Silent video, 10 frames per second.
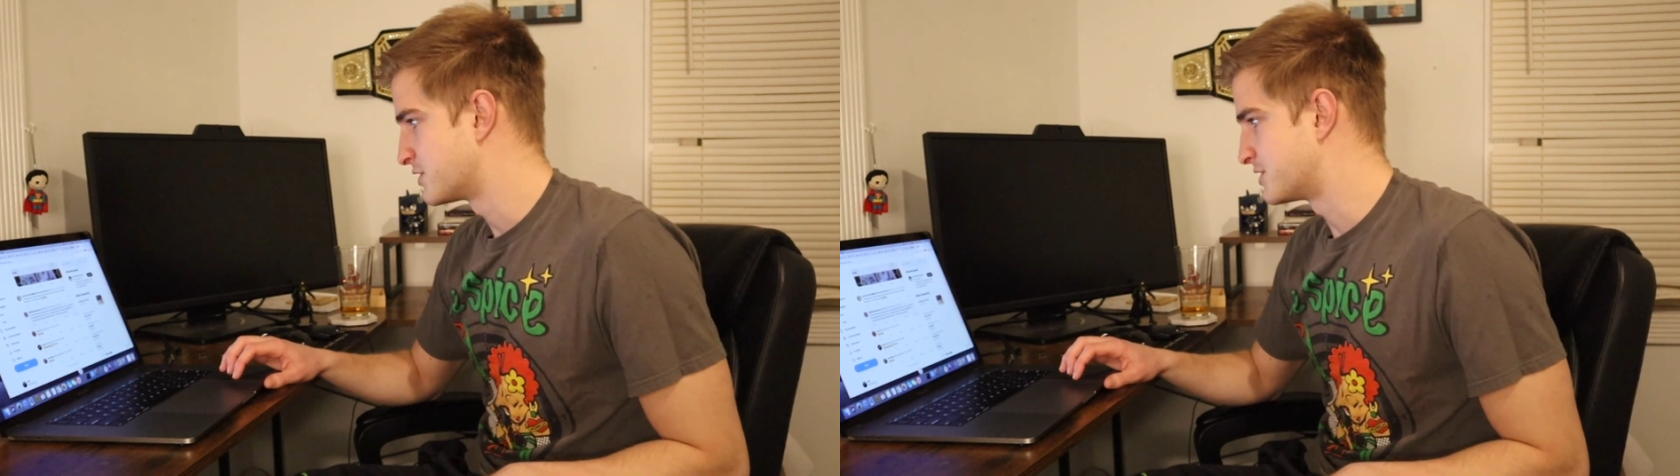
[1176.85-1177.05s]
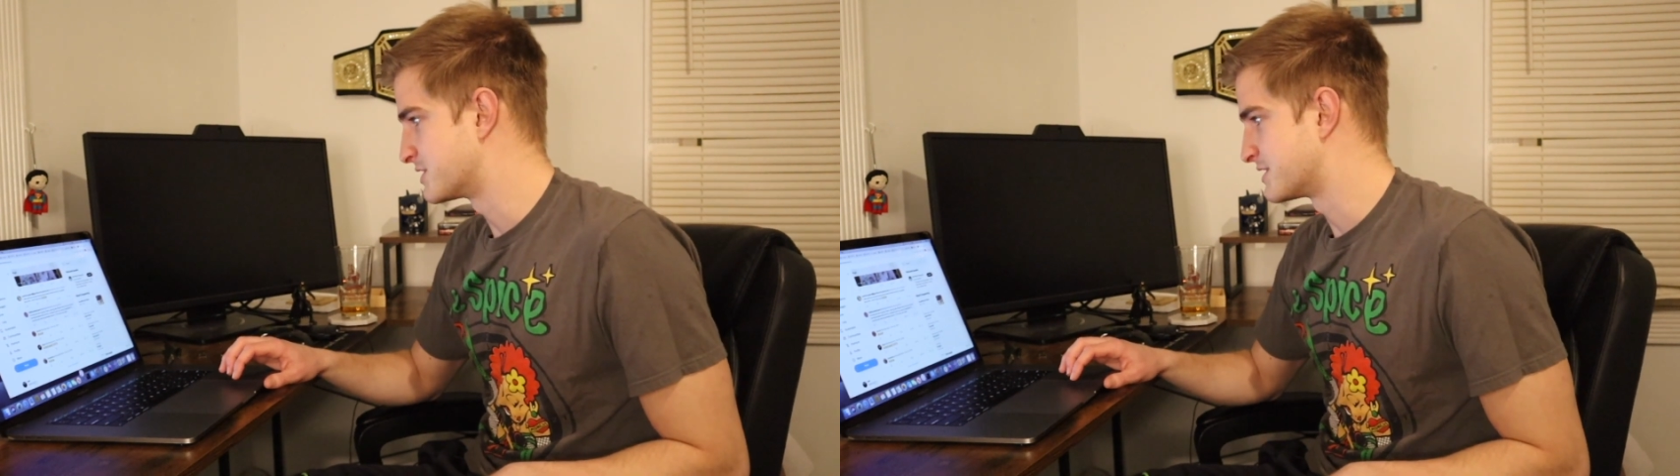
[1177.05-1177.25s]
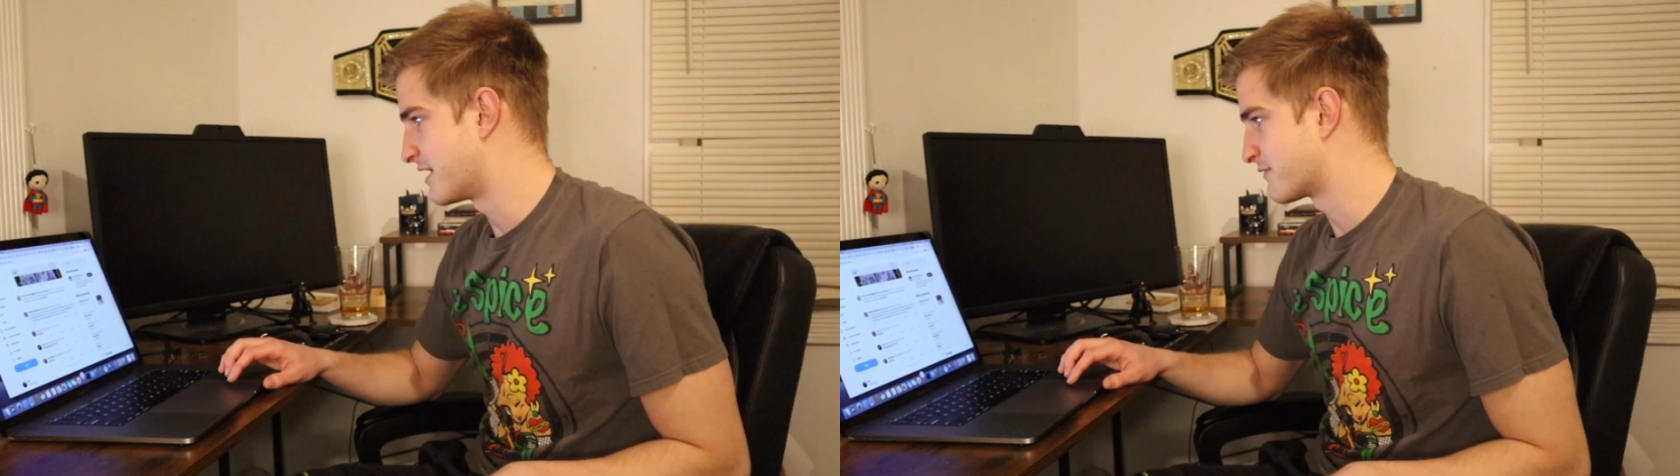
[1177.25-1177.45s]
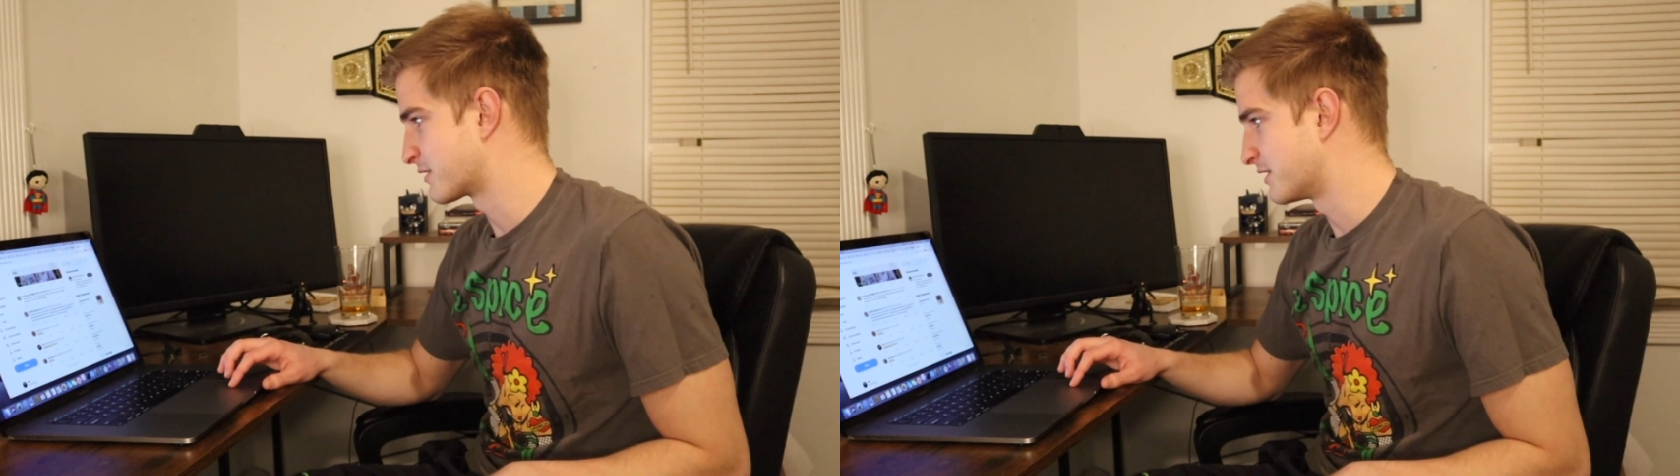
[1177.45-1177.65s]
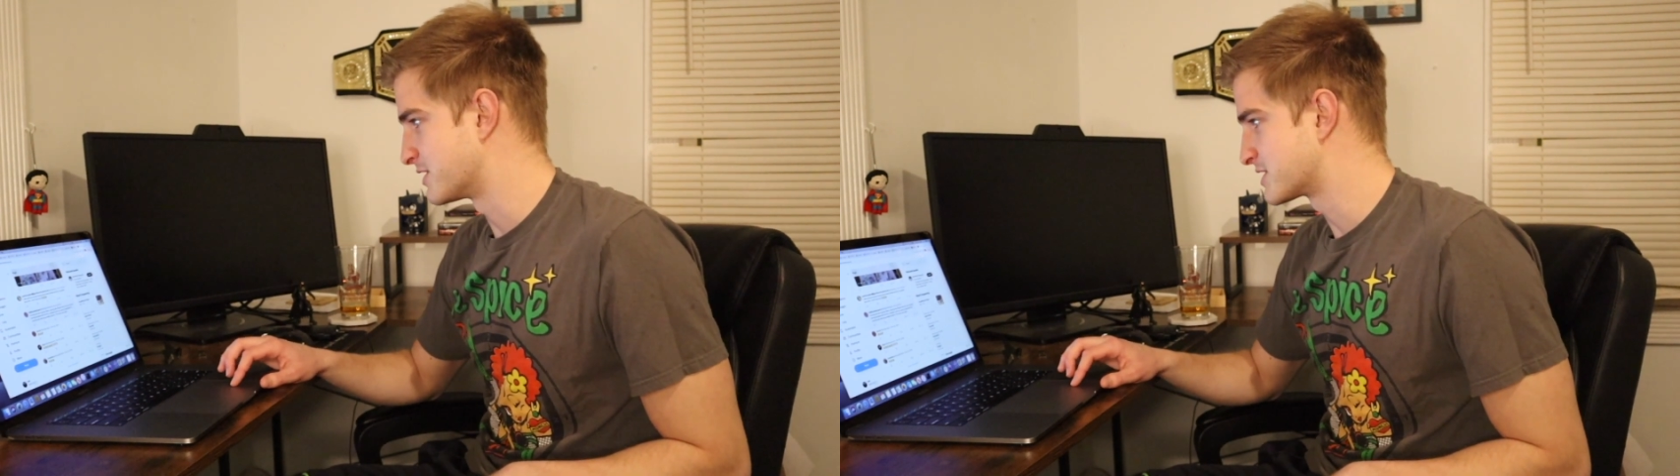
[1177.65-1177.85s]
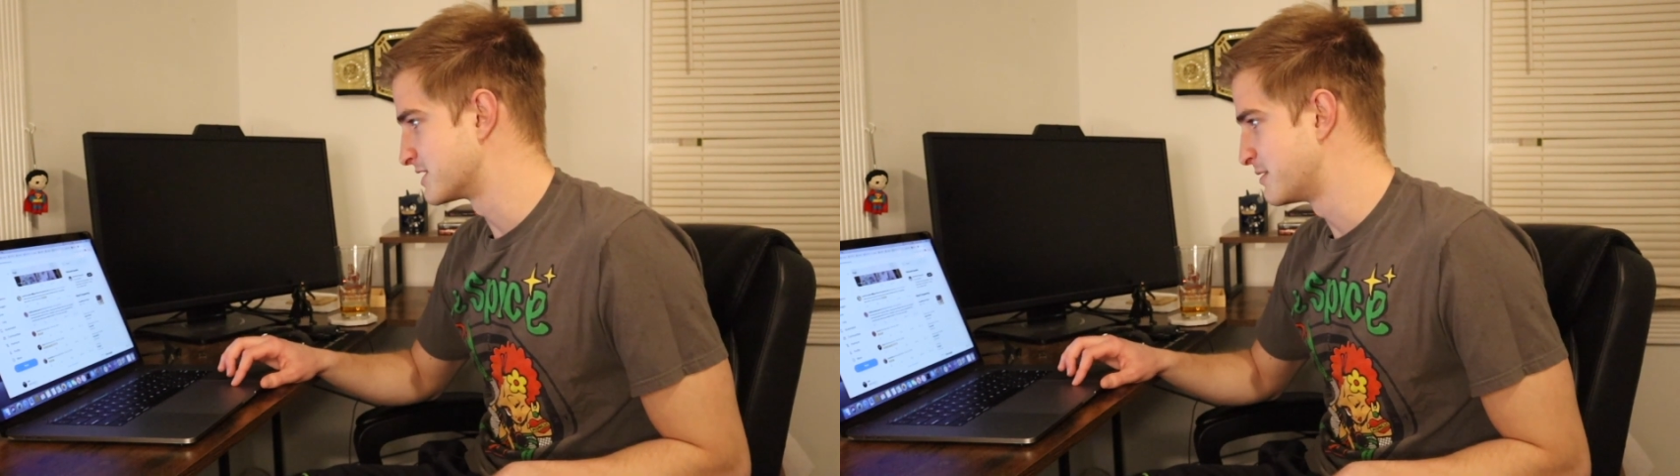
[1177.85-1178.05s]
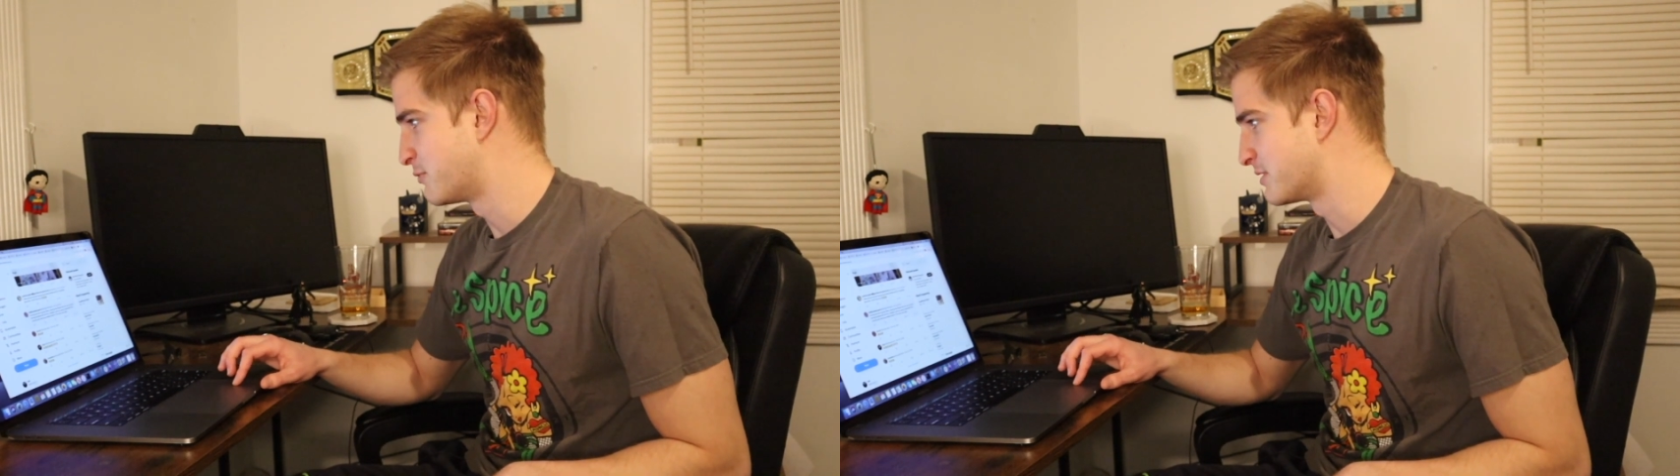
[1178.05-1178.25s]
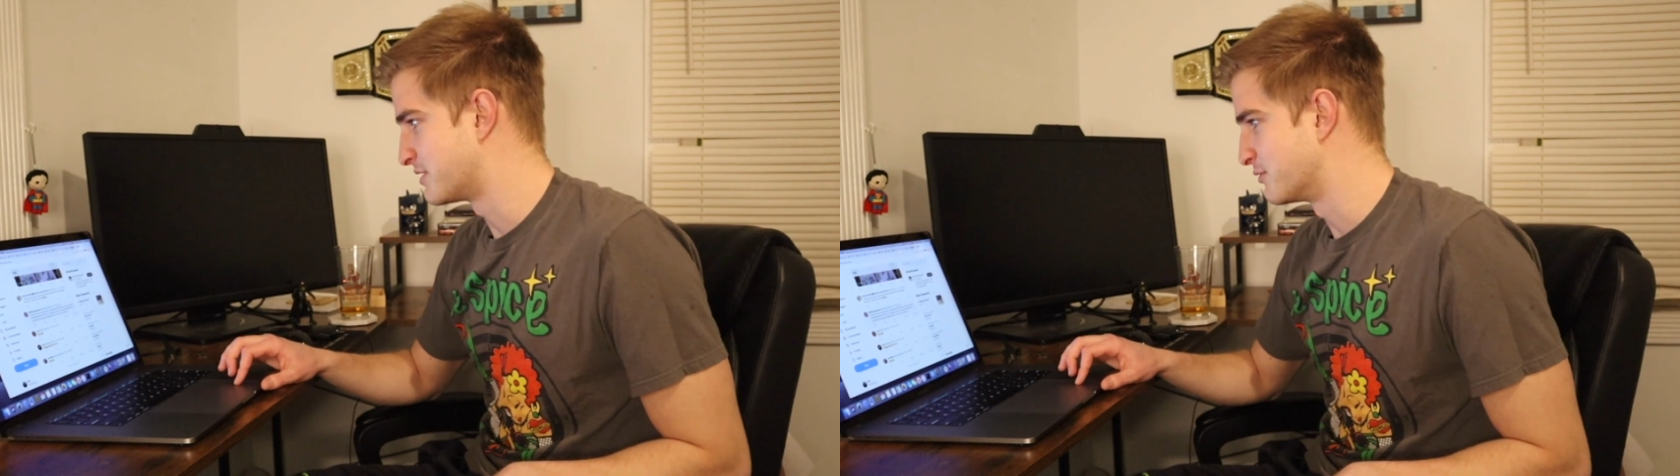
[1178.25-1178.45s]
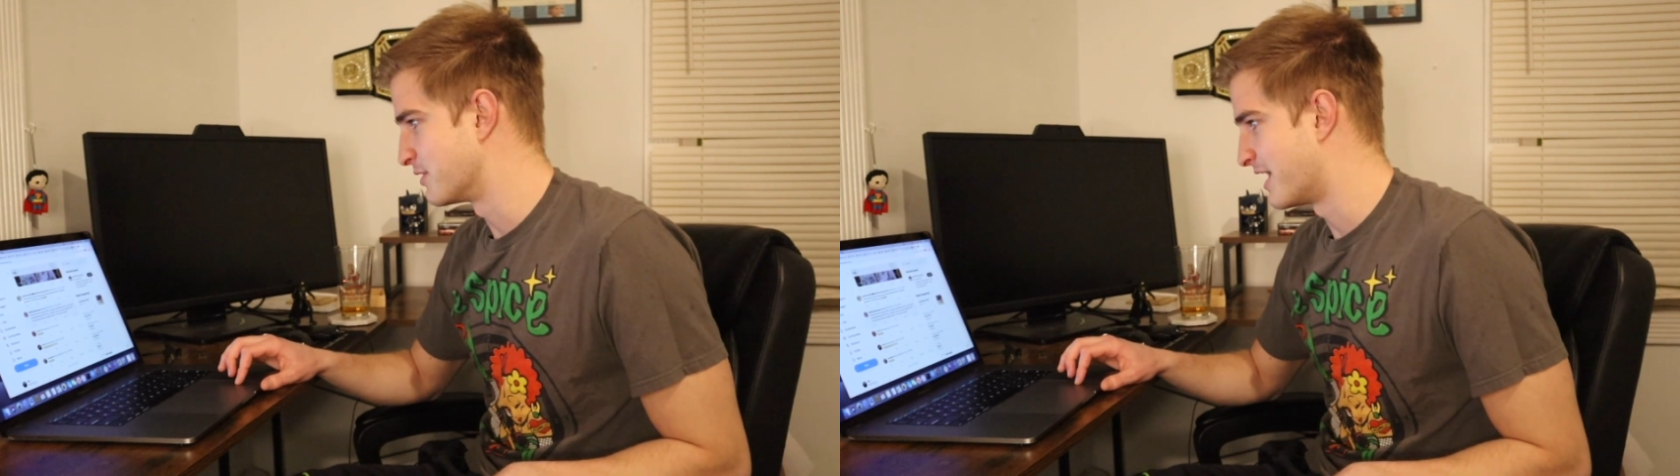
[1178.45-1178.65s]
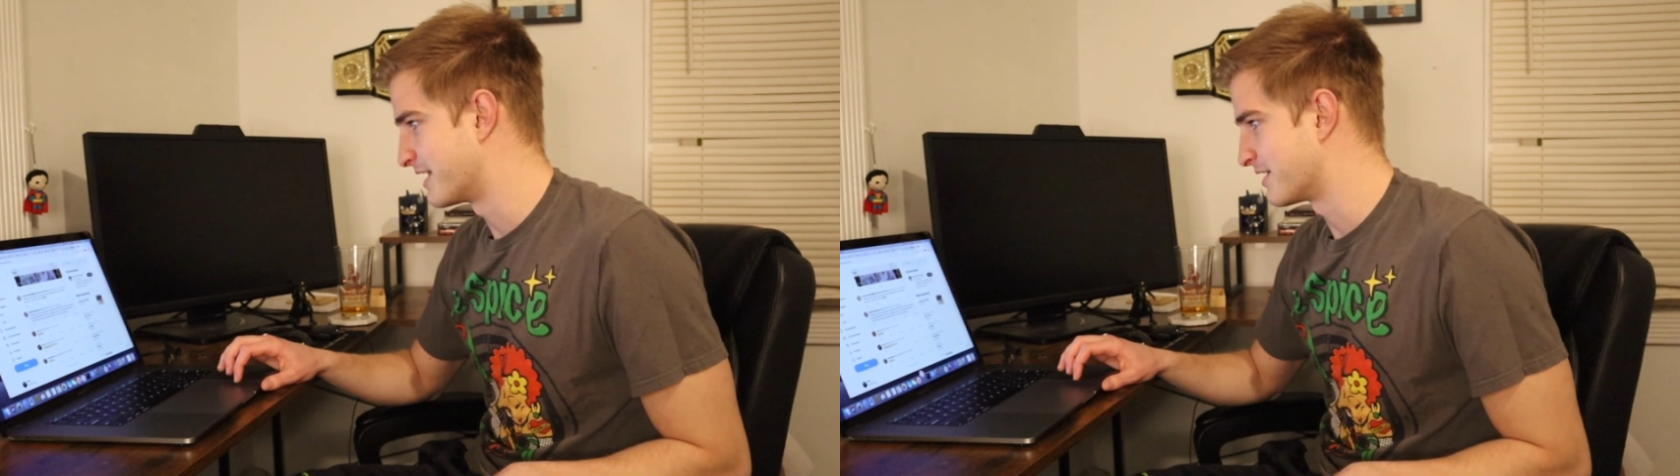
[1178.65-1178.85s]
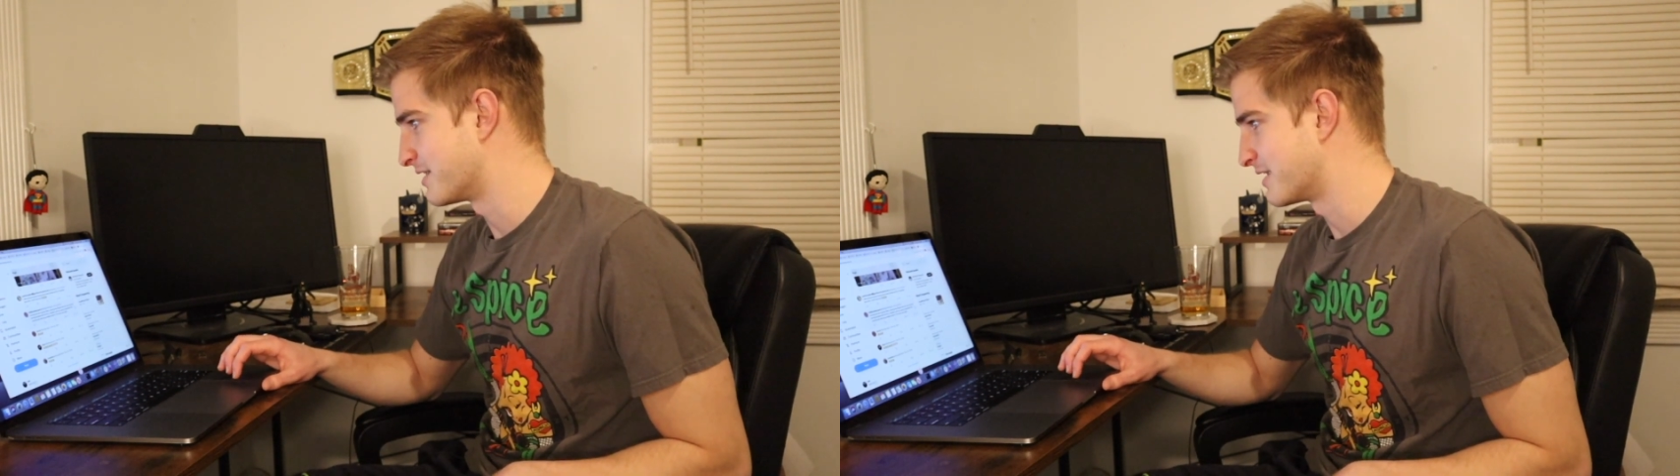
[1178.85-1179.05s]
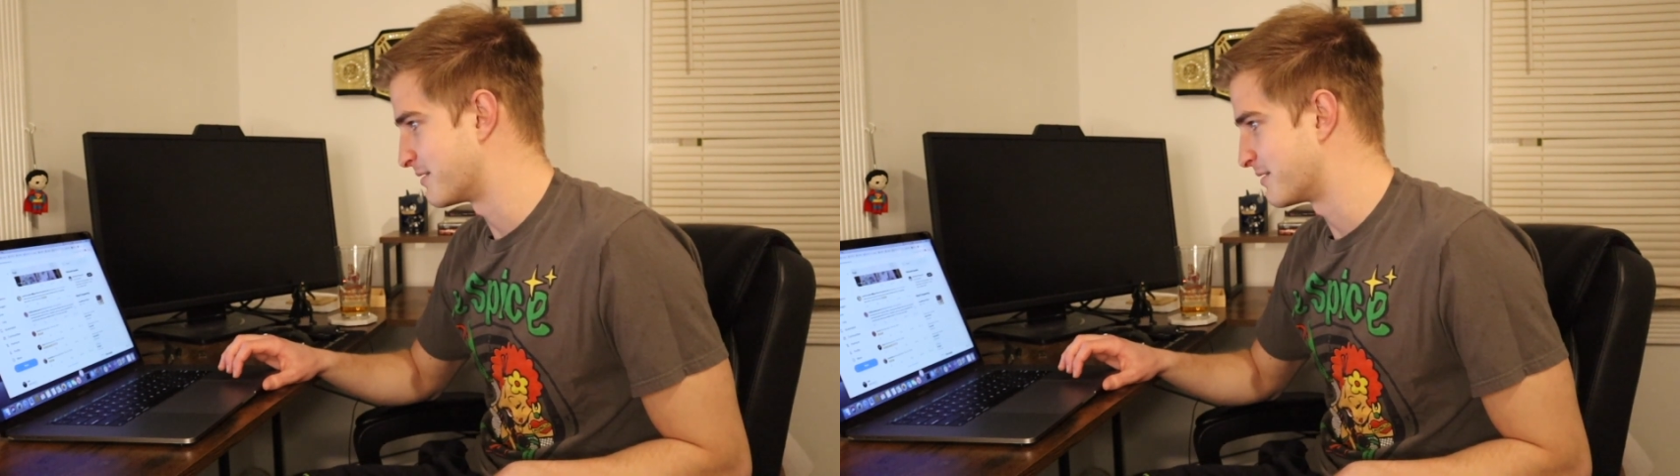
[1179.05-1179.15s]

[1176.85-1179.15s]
she's never gonna sleep with you line on